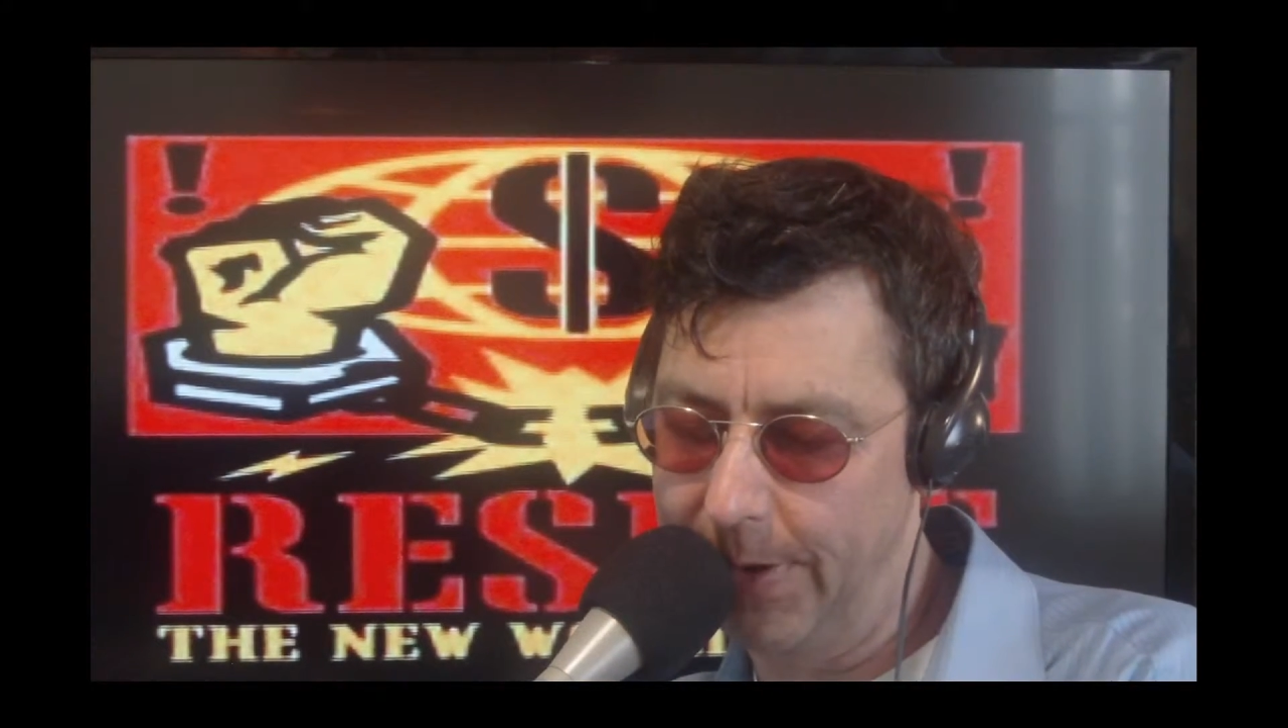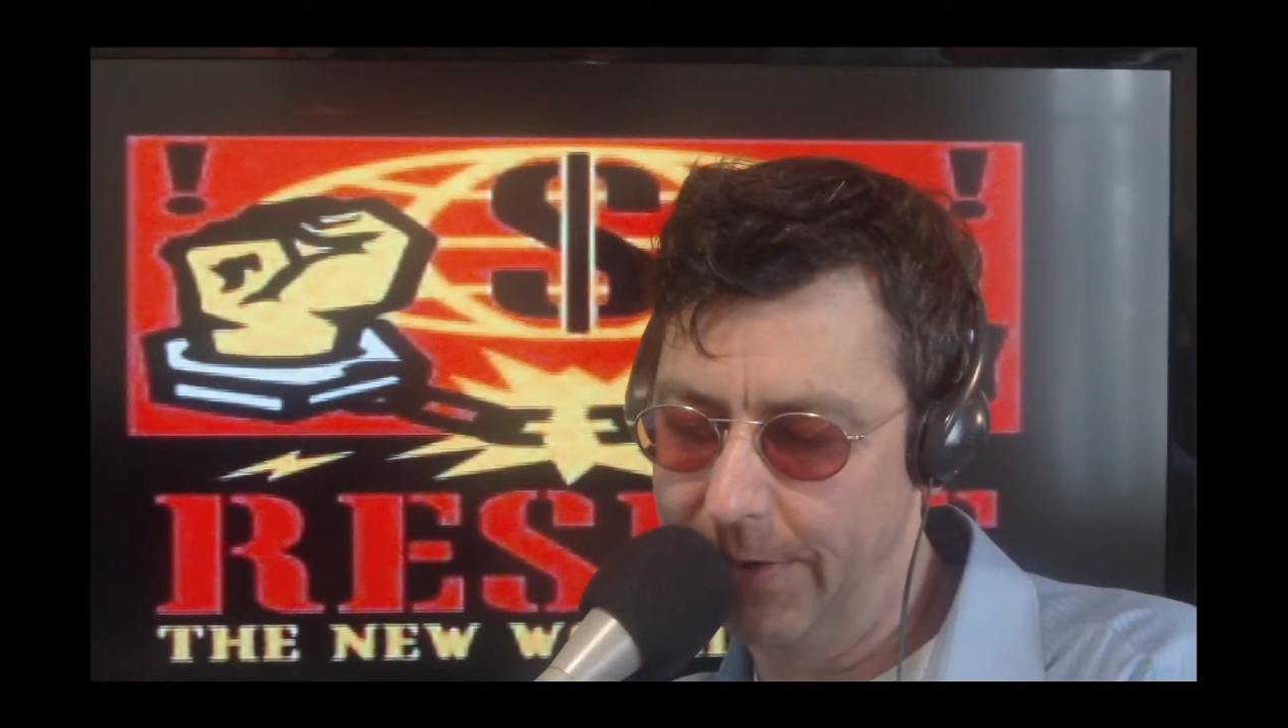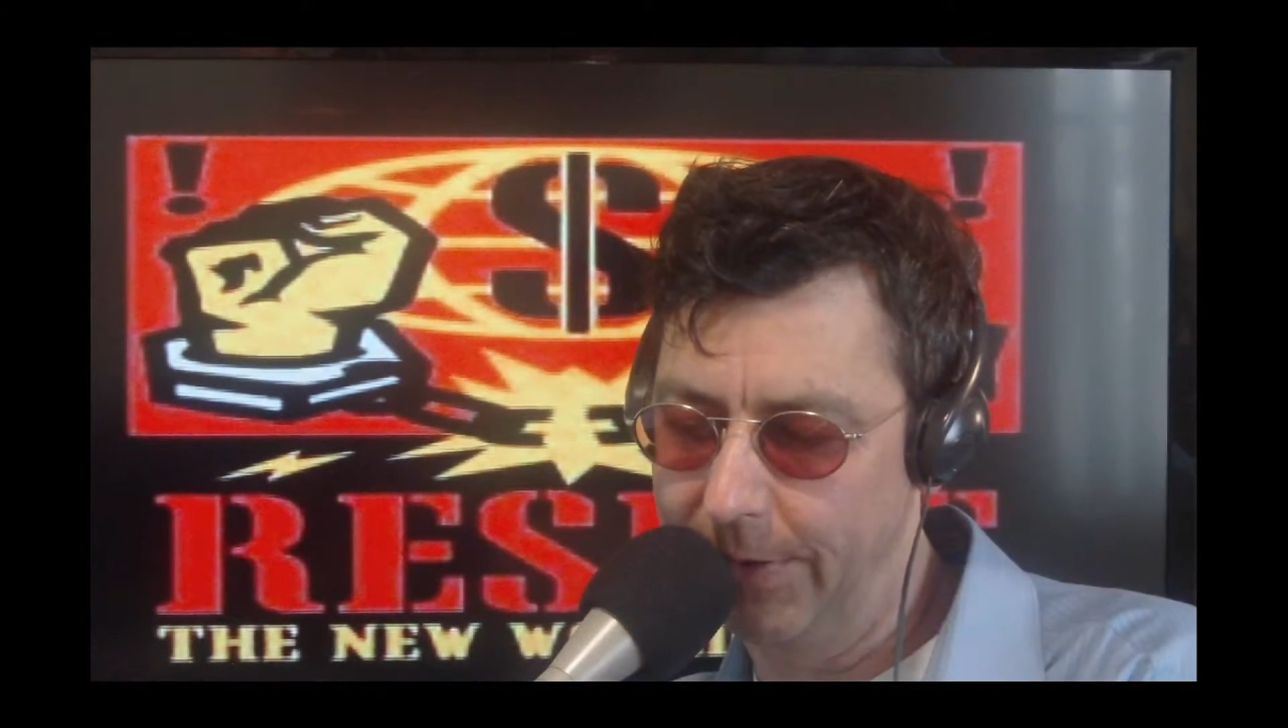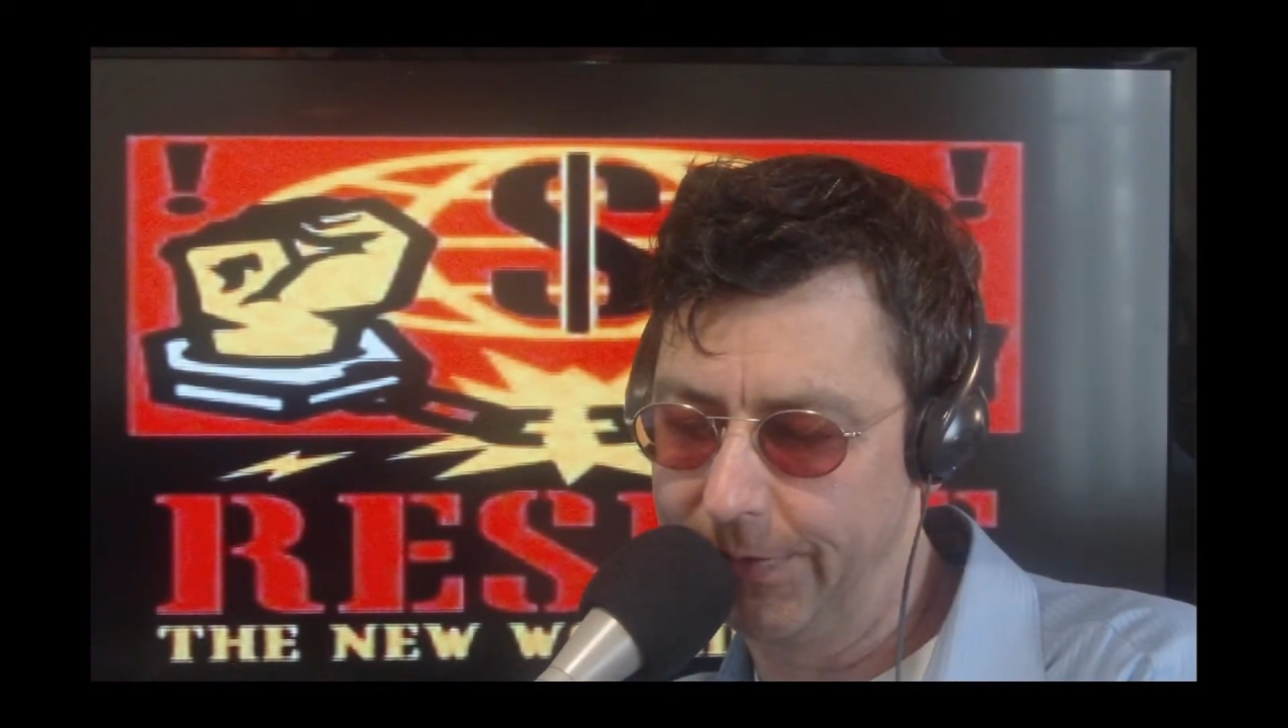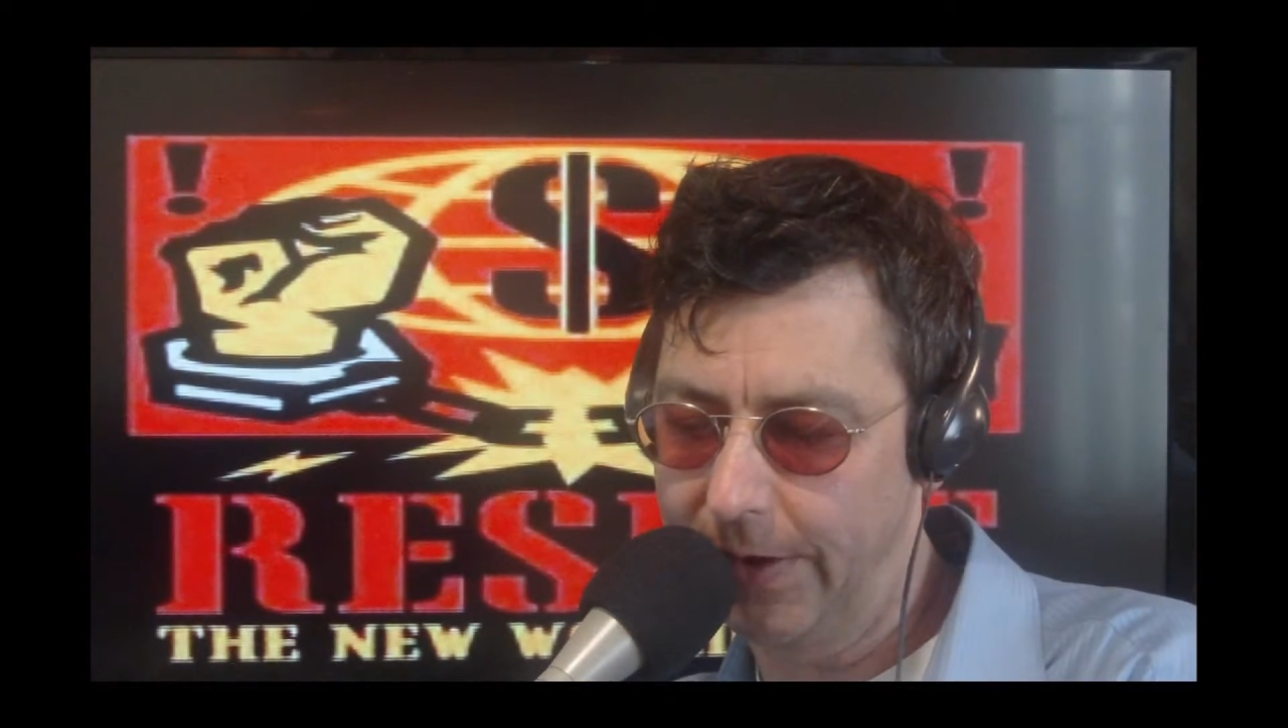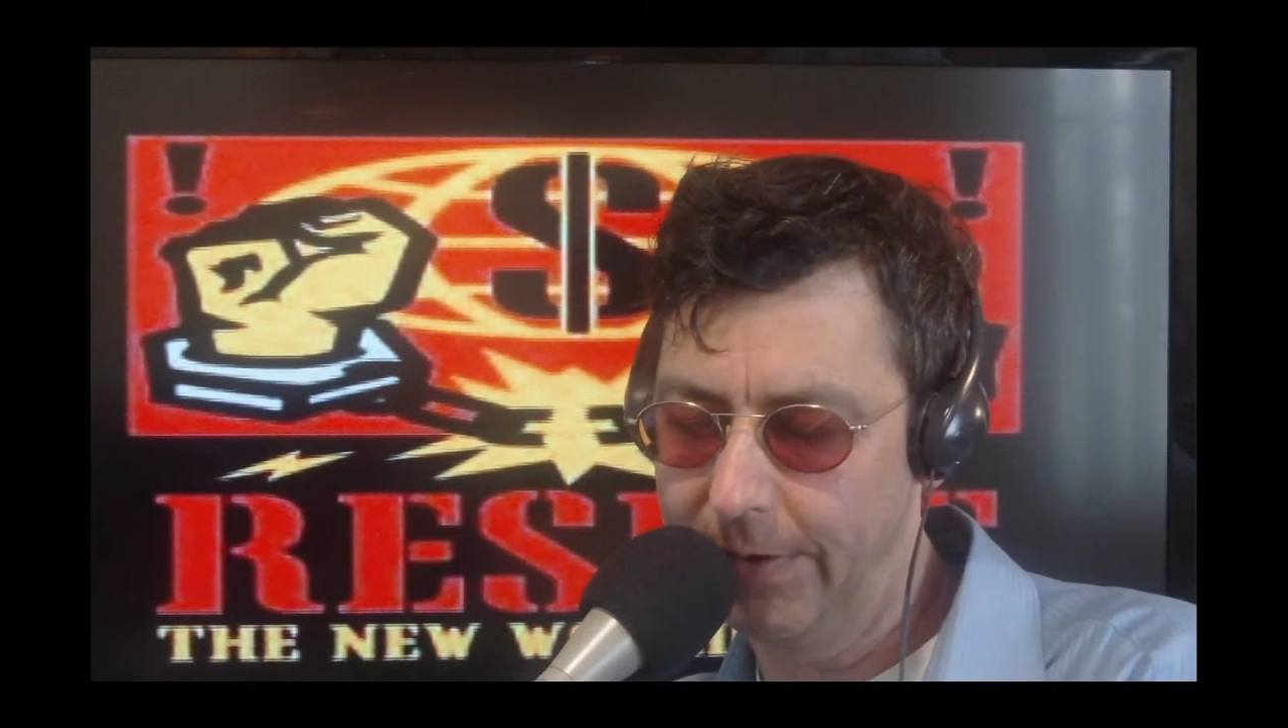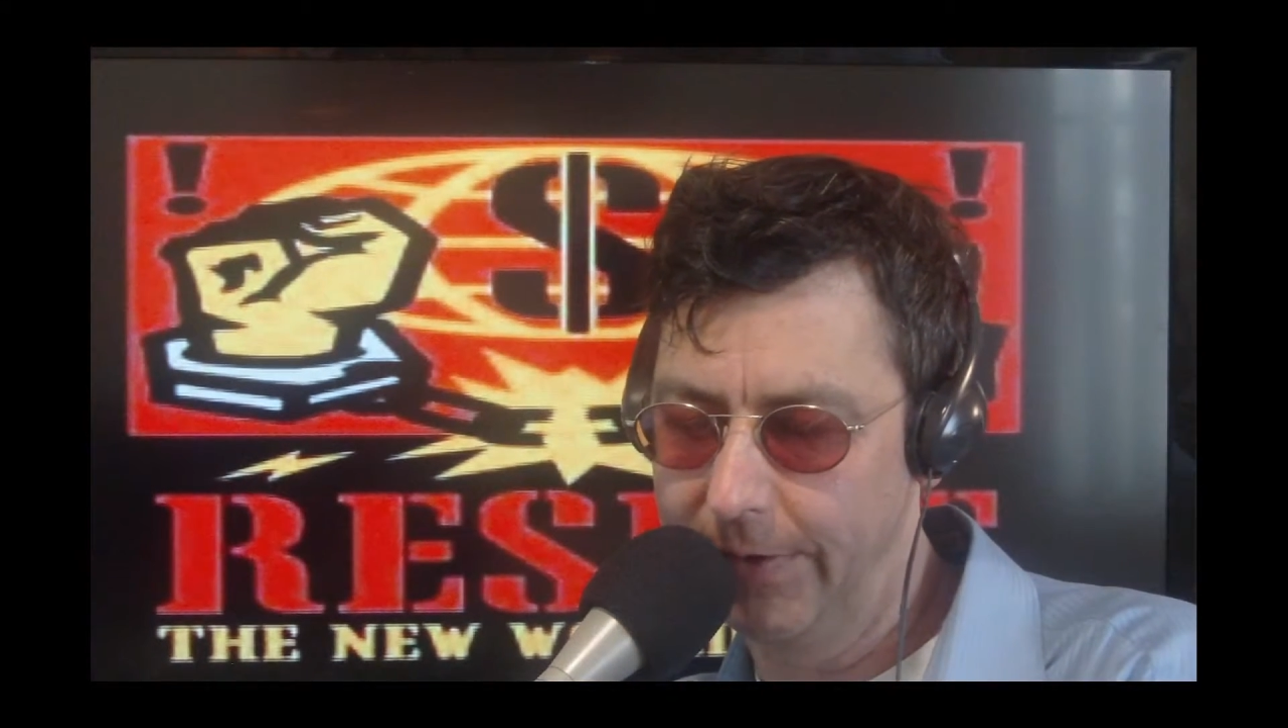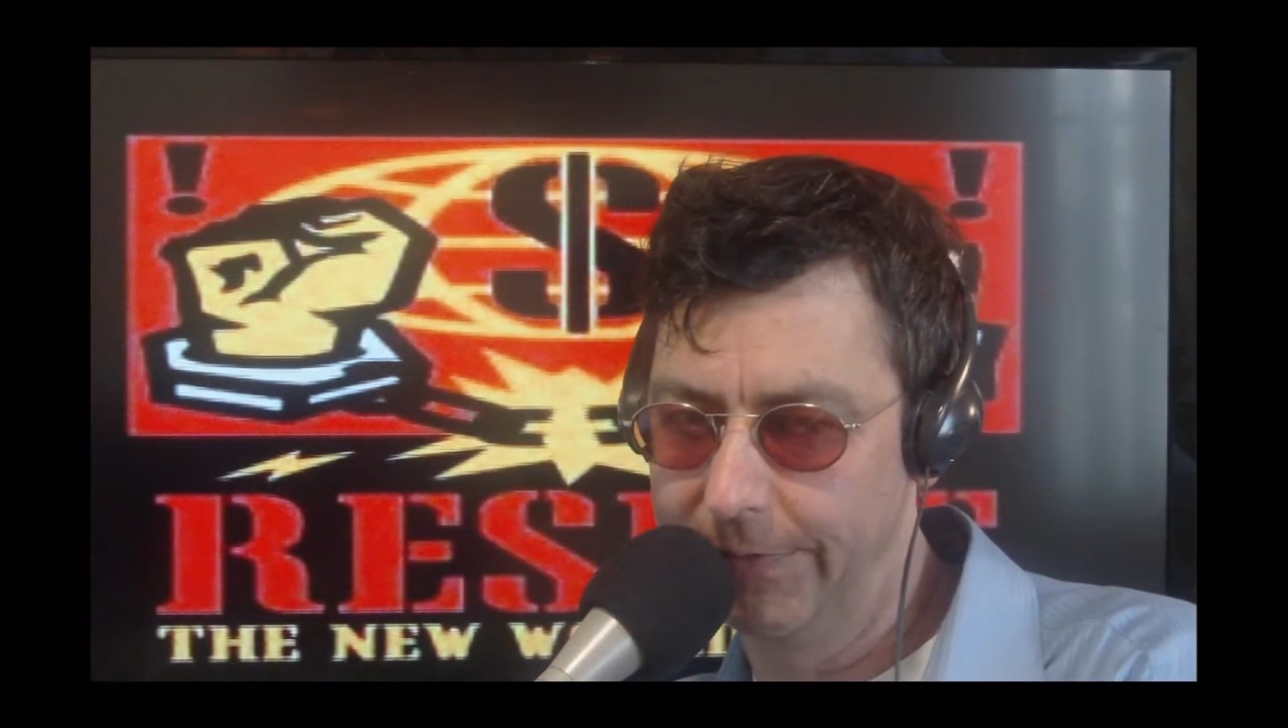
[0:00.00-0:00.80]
But it was very